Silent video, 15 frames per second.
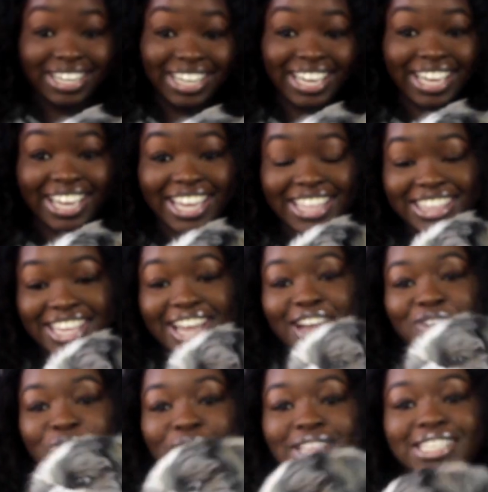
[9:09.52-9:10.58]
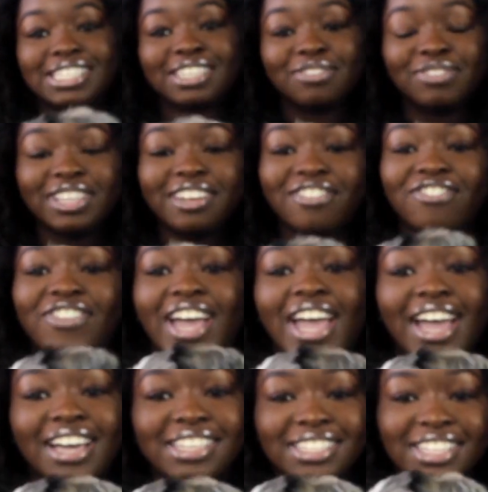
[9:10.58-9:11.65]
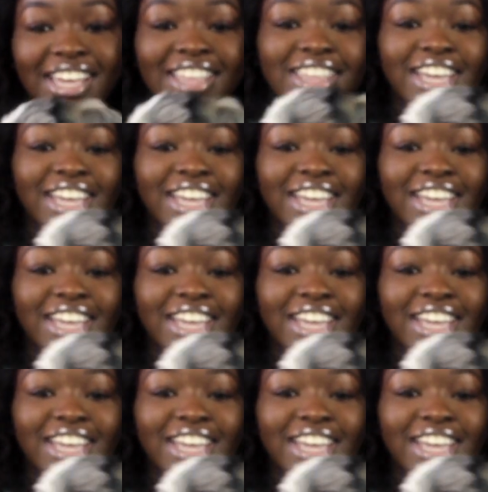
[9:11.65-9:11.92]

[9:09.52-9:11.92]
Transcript: He did eat that relatively fast.